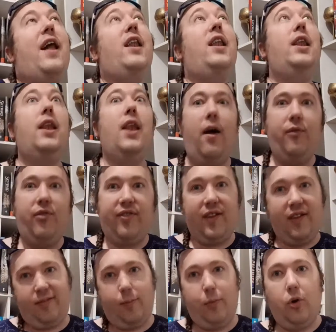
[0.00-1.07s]
loves
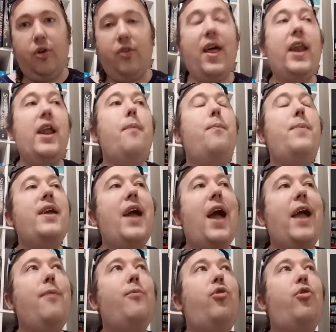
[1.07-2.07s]
this book that it became